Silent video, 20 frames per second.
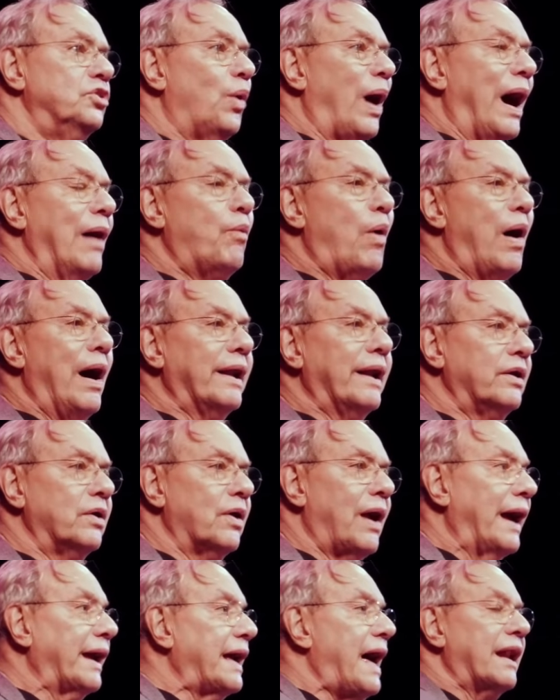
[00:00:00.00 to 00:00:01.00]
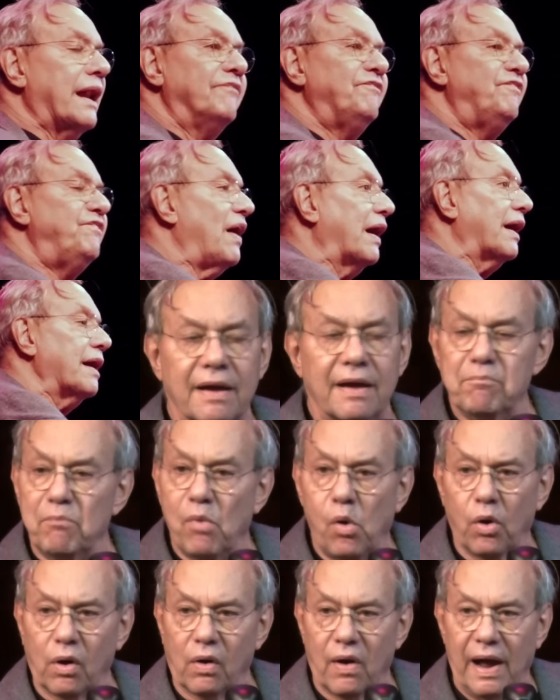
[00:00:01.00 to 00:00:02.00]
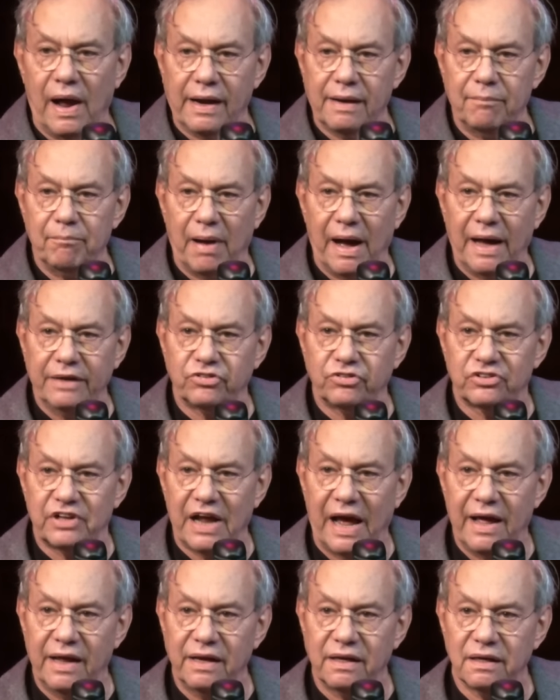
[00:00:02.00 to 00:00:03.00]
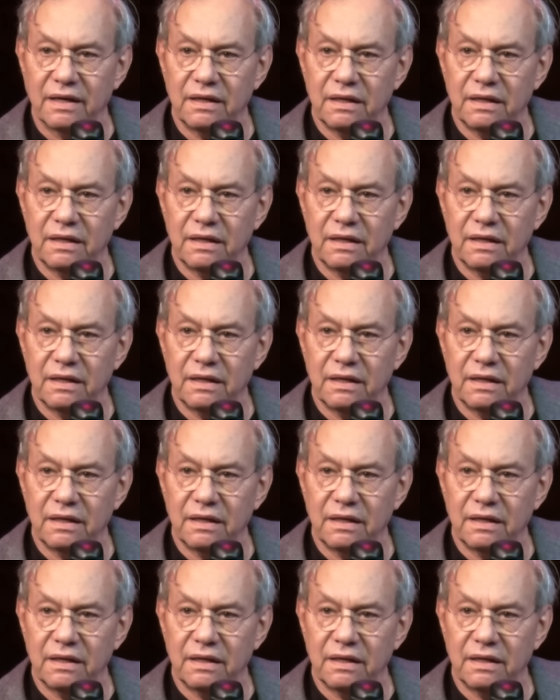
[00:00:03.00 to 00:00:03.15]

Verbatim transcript: Do I want her? I got a fucking moron in my state.